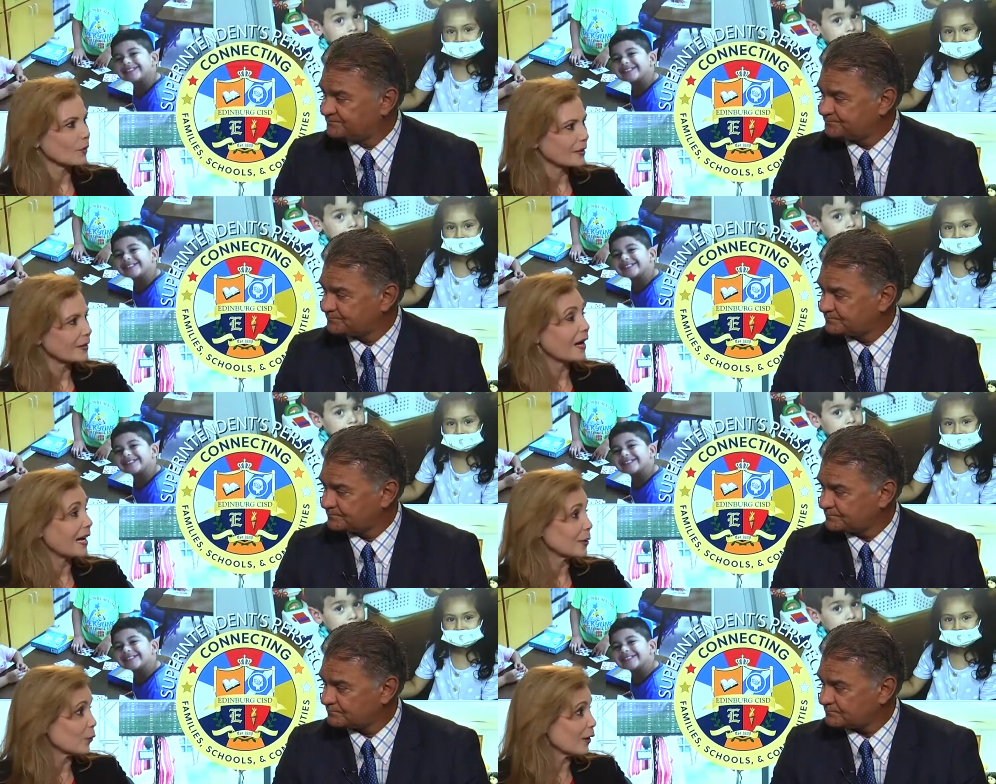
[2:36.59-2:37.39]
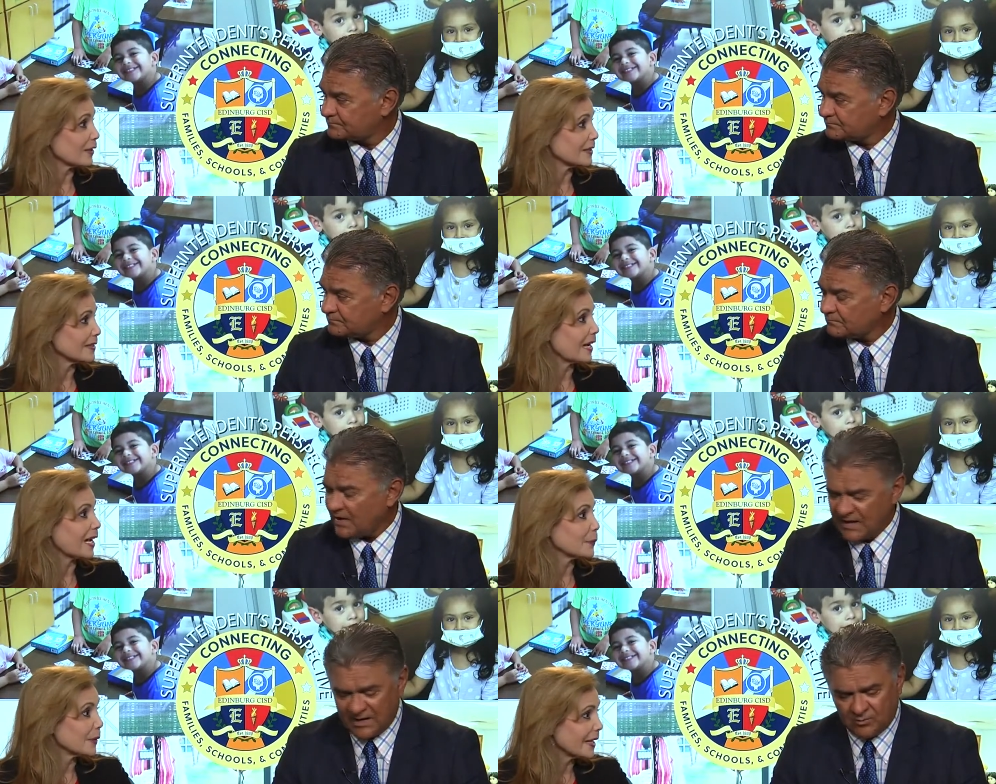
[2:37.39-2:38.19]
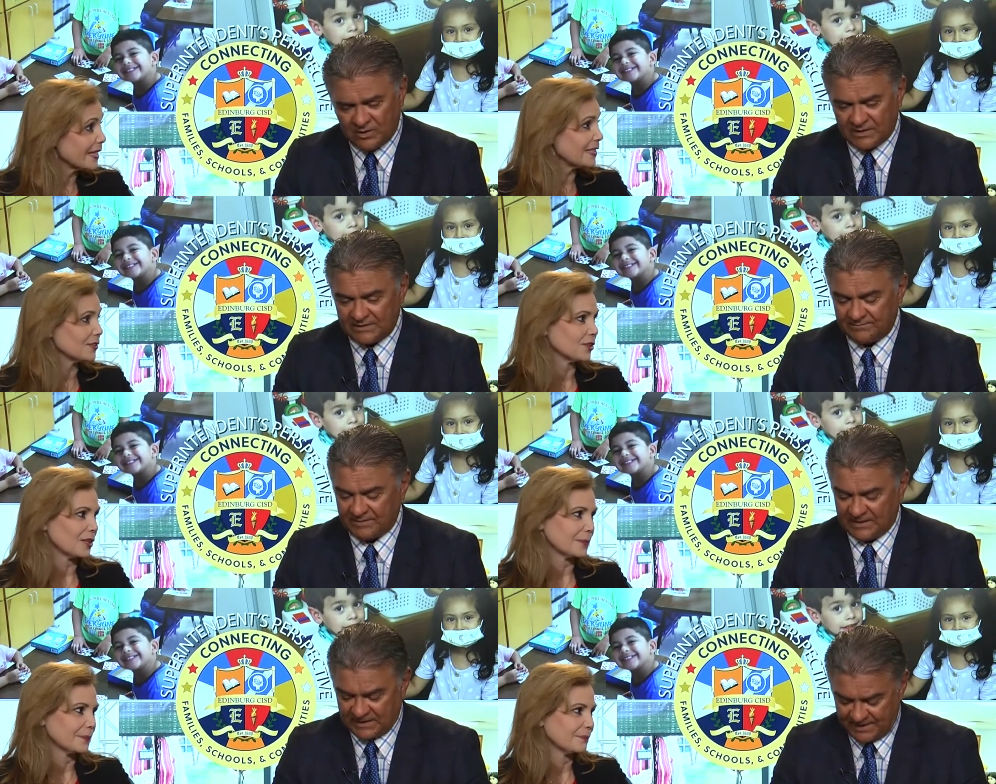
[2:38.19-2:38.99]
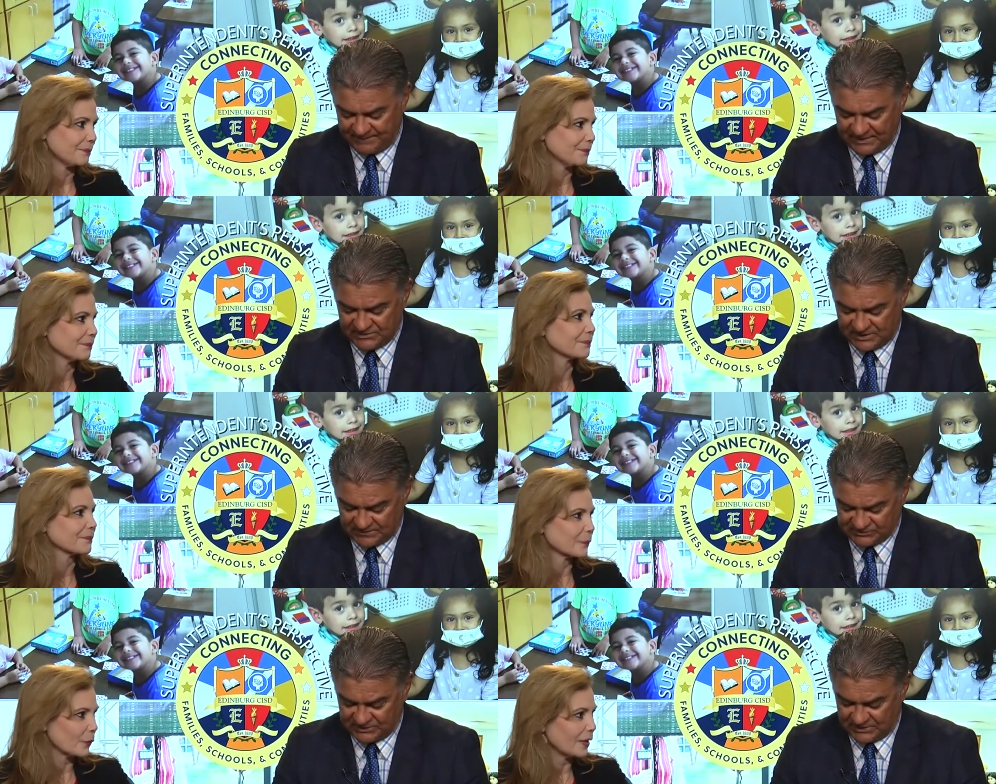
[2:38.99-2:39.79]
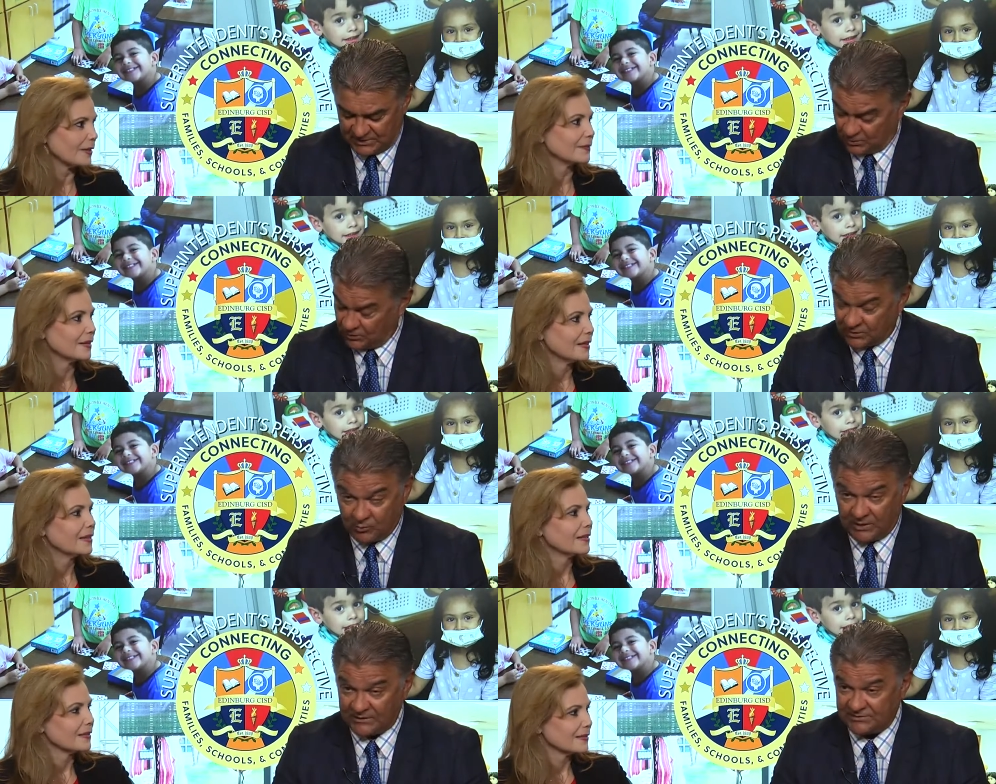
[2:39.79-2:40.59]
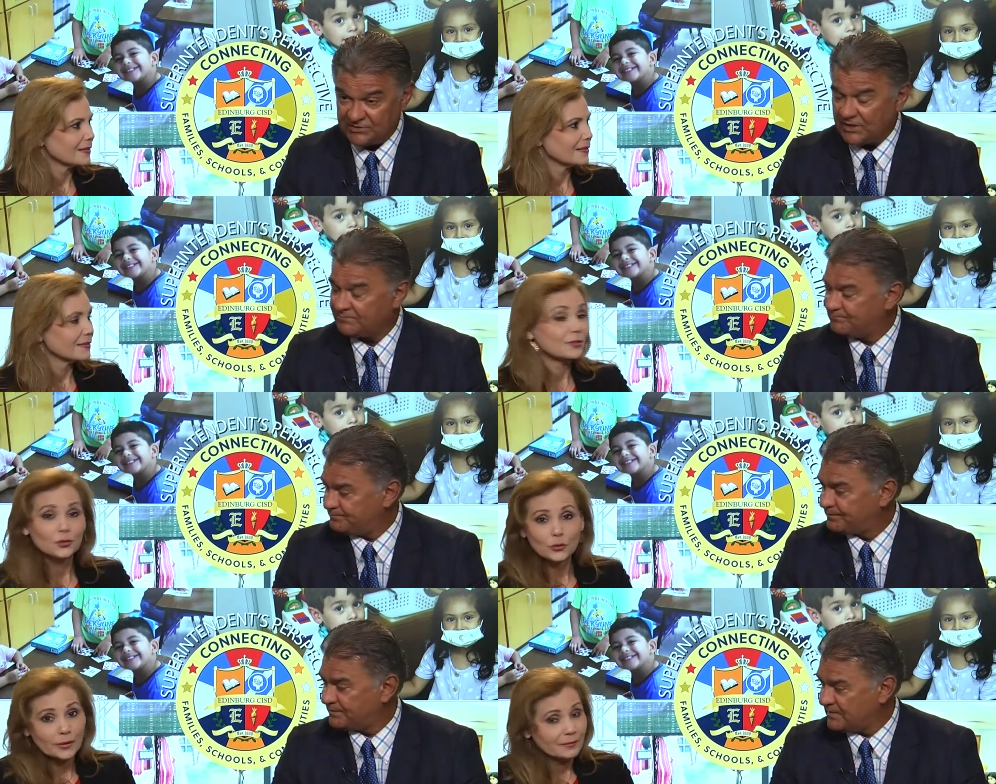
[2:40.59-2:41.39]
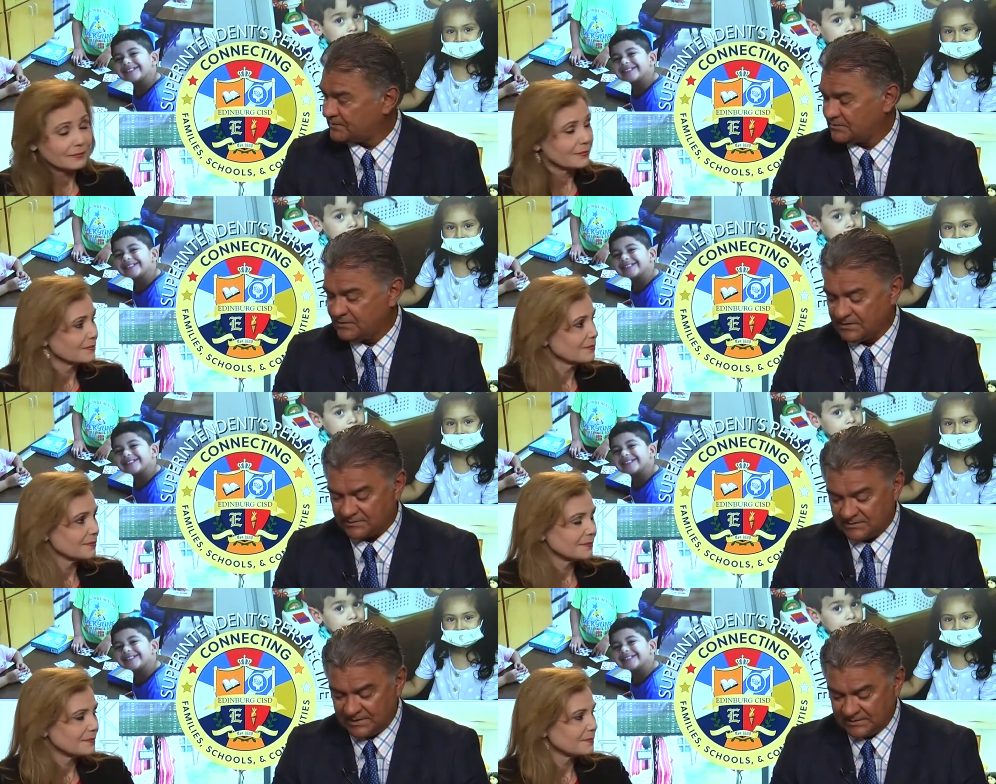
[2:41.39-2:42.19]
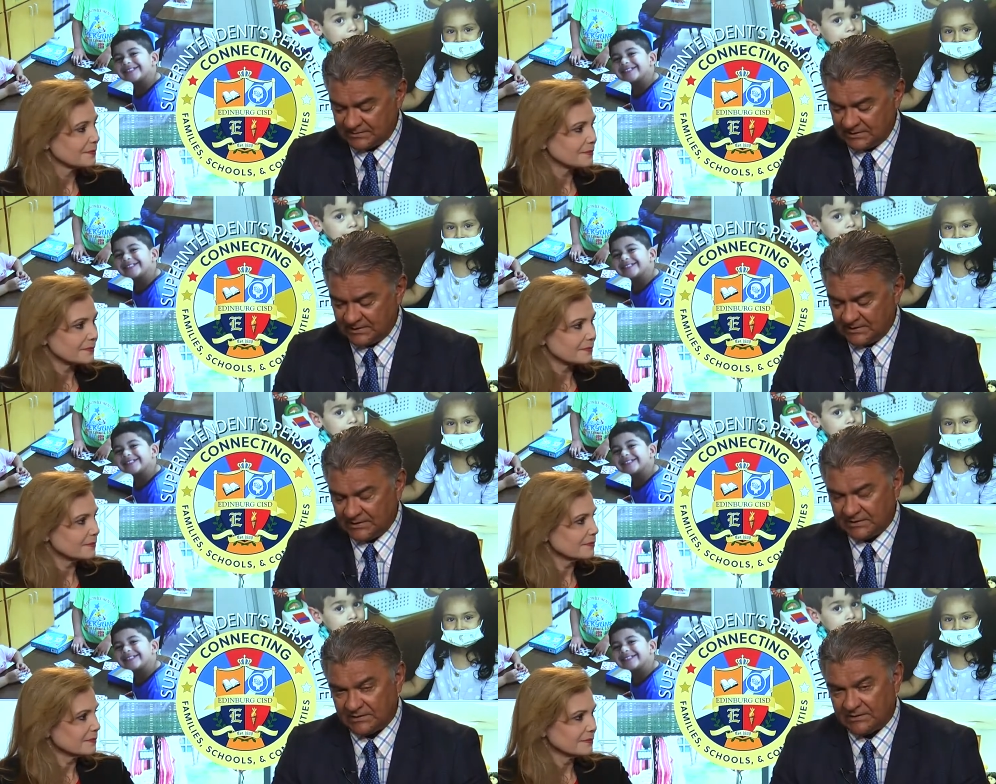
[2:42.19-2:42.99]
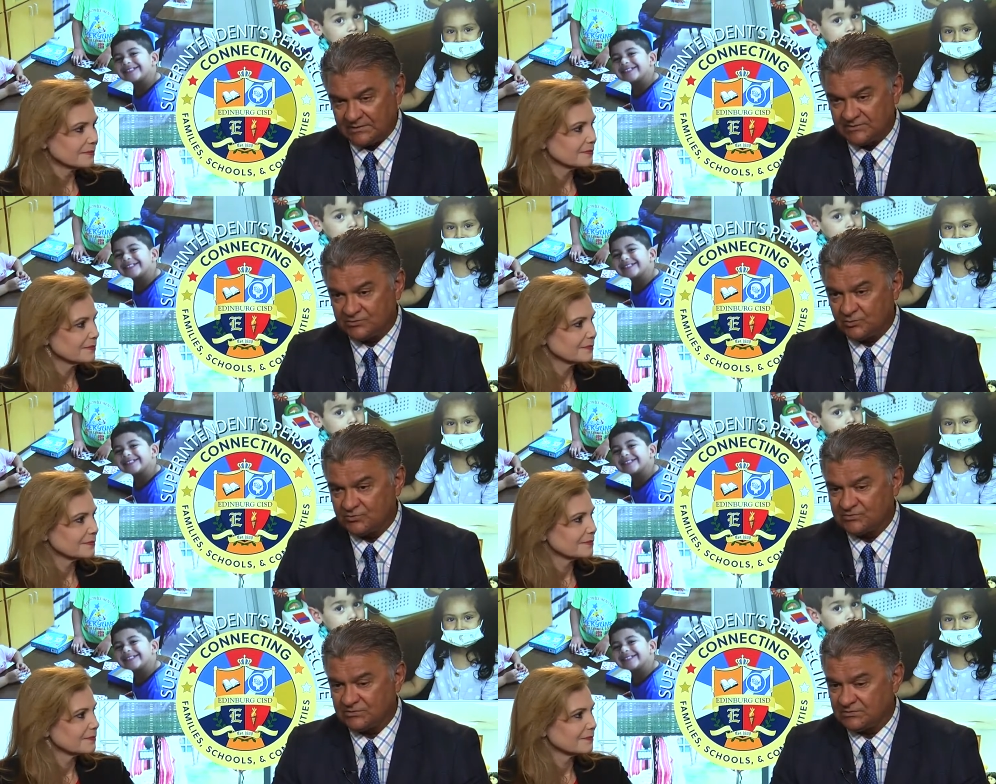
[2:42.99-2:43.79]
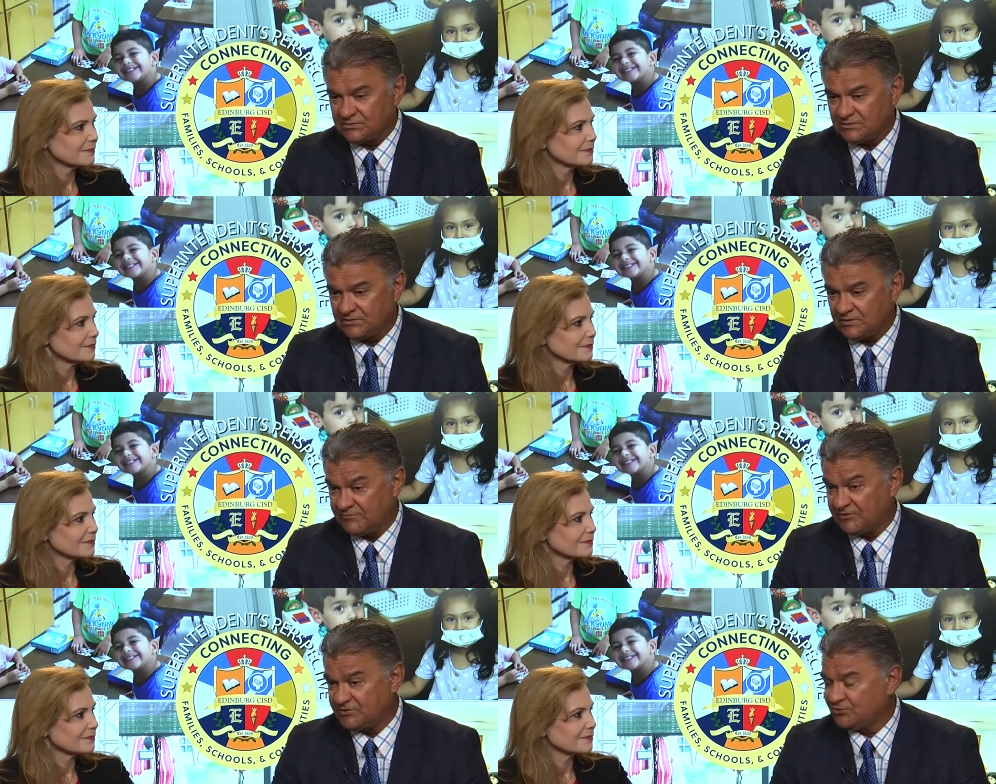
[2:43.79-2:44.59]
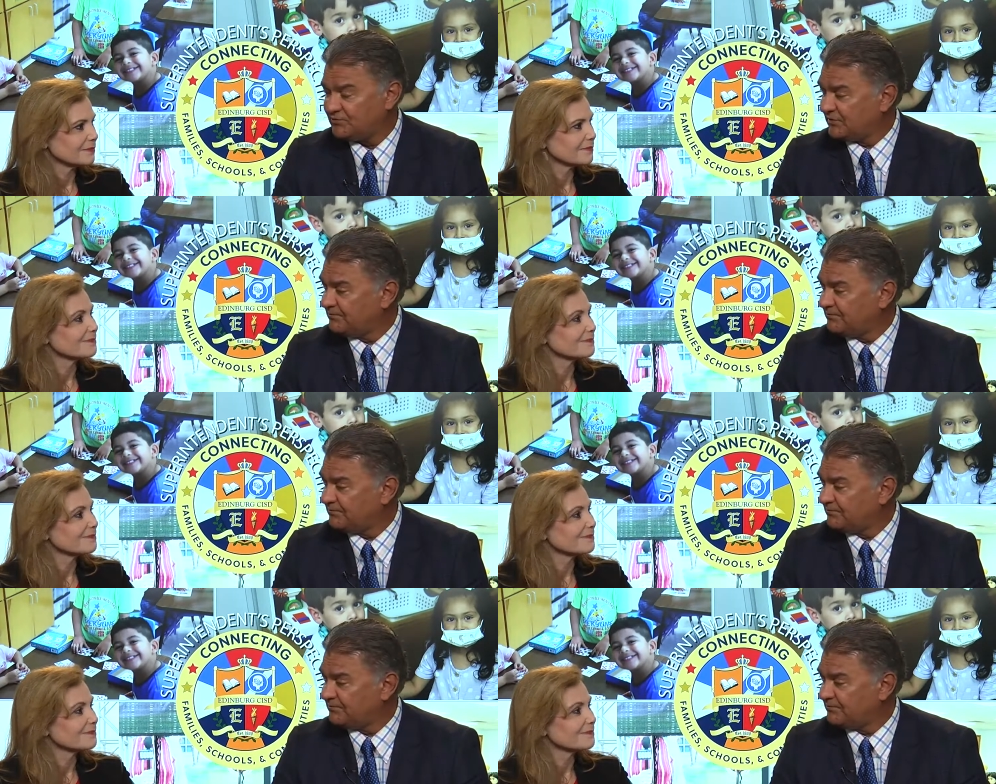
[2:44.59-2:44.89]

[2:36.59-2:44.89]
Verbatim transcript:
Speaker 1: Right, a high quality, high, high paying quality, job.
Speaker 2: High paying jobs. Right. Or a quality job. Sure. That that that uh, the students are, are uh, choosing.